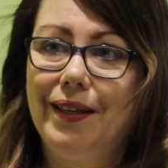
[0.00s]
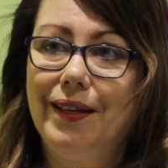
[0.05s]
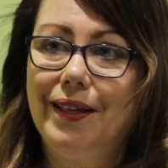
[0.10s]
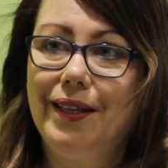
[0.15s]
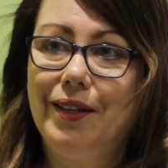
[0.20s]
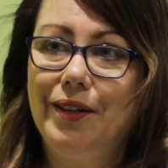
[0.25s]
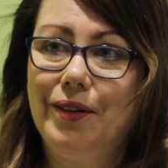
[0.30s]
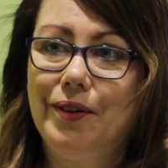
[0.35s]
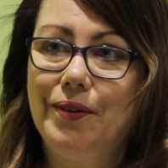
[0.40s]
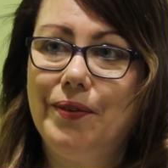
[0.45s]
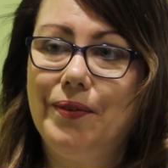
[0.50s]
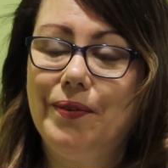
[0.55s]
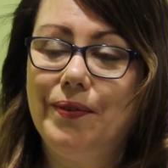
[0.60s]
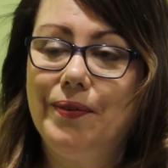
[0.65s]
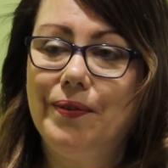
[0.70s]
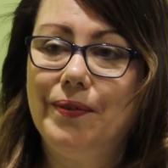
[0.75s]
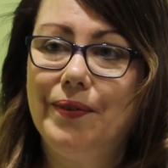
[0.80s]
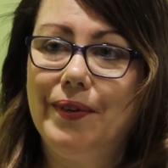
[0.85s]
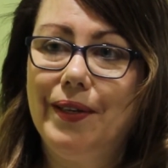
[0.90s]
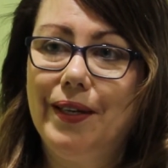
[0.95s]

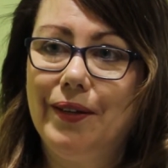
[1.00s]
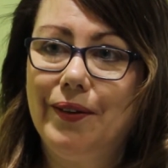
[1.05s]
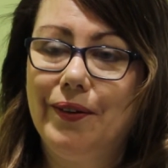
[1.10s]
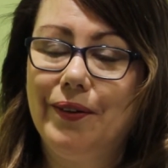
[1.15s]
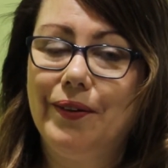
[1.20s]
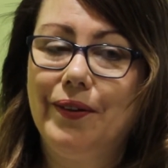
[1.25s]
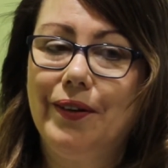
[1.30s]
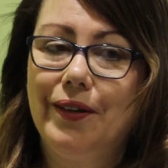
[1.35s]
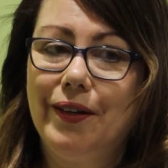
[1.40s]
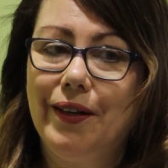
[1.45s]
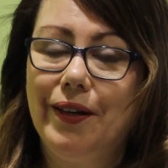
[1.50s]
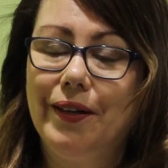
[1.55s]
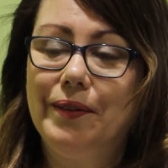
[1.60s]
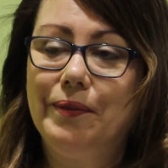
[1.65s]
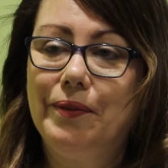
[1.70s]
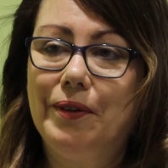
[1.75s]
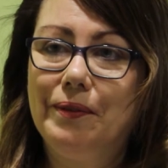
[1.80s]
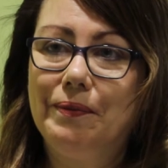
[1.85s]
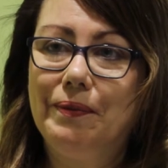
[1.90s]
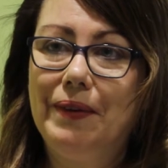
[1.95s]
Going out
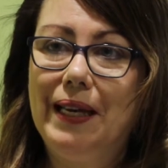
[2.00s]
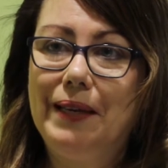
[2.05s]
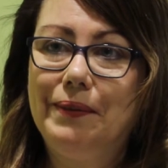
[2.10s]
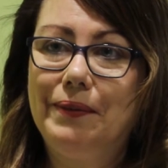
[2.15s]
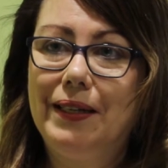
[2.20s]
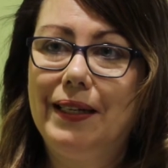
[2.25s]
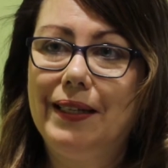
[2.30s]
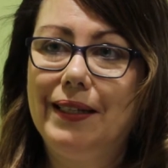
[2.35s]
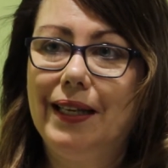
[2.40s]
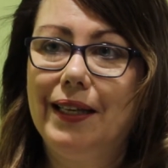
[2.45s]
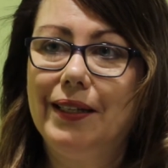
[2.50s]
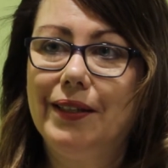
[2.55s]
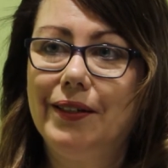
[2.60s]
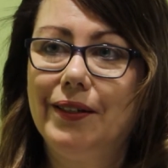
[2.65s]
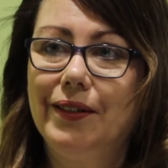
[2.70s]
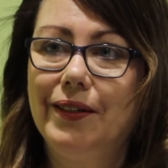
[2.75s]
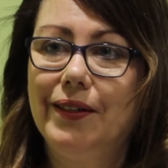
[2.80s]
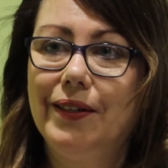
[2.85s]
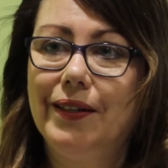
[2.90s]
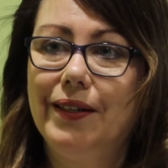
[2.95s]
among people and that
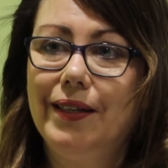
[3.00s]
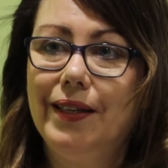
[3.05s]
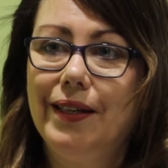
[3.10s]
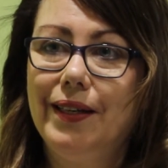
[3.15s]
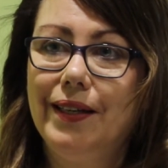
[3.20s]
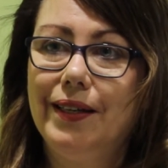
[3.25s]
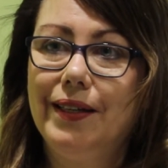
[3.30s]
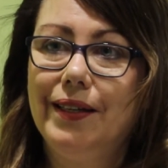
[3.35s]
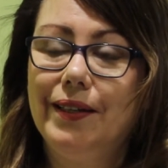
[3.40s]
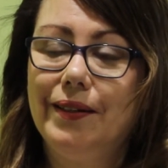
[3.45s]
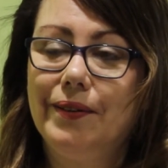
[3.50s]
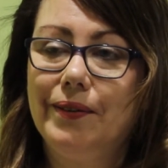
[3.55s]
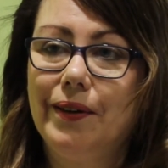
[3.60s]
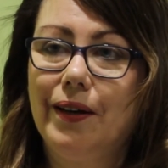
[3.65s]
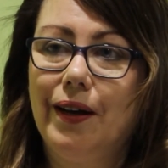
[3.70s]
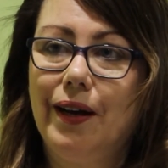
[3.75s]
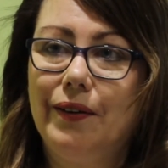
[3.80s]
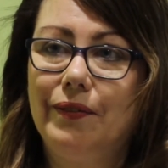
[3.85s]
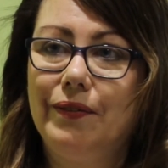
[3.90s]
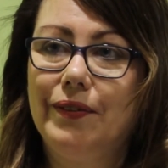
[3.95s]
there, your
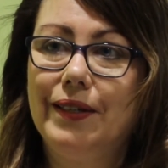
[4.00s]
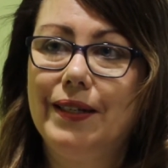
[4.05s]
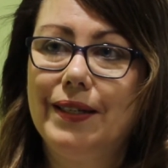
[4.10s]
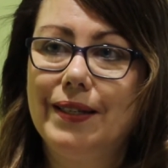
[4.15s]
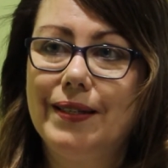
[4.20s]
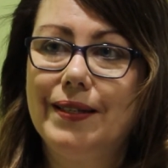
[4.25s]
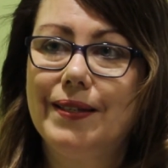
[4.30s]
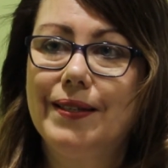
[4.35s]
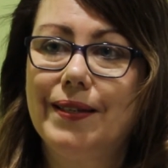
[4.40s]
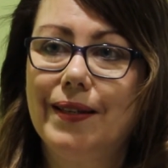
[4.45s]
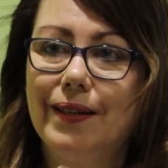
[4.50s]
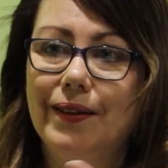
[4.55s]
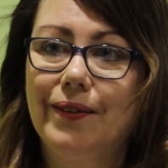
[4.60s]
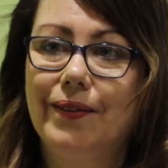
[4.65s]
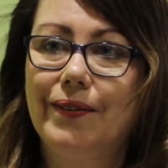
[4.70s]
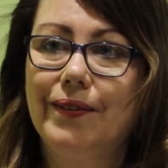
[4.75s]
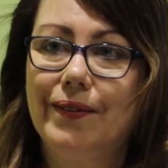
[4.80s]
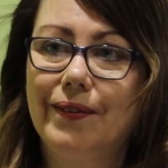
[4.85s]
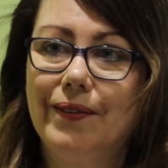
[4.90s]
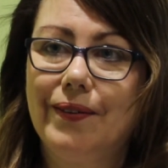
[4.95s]
confidence
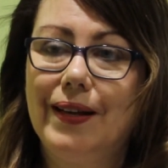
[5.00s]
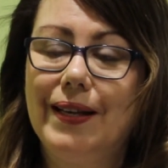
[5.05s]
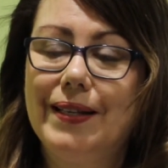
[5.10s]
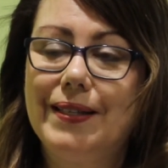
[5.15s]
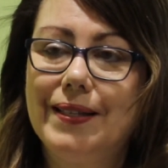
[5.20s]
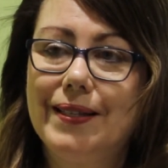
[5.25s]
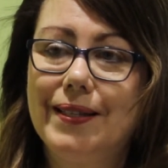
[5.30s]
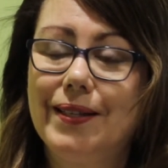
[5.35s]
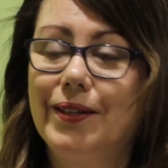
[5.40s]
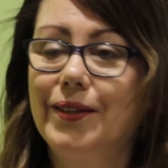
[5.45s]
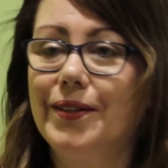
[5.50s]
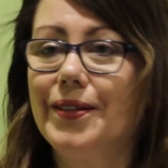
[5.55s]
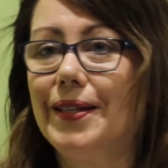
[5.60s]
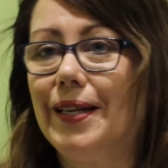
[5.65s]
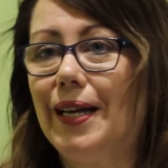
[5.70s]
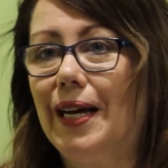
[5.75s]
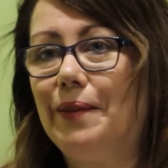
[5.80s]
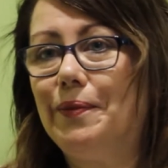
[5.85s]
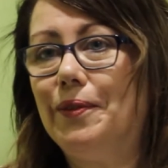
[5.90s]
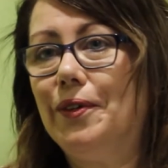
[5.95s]
increases. It
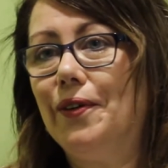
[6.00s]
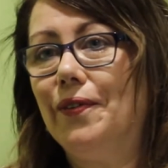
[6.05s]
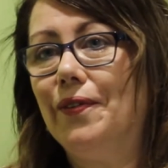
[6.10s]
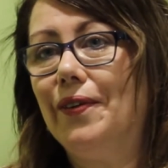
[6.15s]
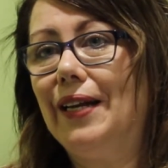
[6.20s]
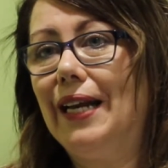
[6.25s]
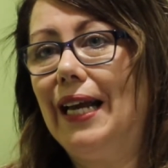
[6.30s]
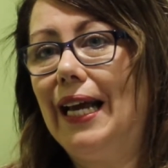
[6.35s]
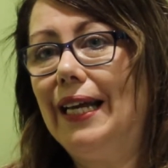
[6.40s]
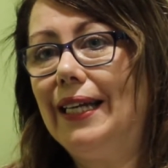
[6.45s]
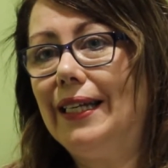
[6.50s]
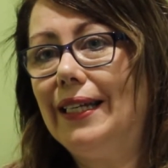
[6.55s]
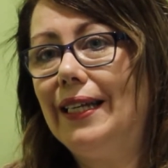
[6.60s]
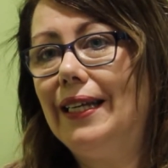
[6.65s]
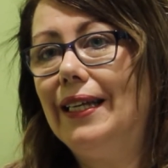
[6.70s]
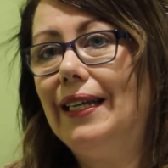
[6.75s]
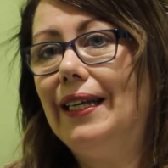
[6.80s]
doesn't happen overnight.